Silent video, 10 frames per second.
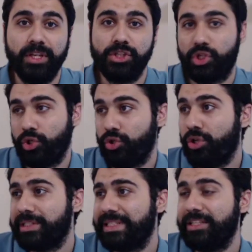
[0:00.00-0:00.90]
So you
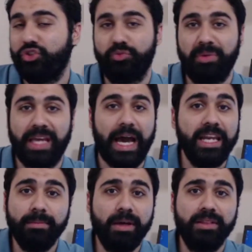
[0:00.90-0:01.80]
don't need to pay
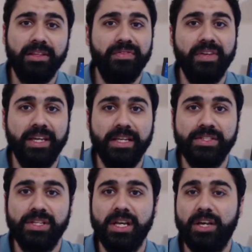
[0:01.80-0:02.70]
any monthly fees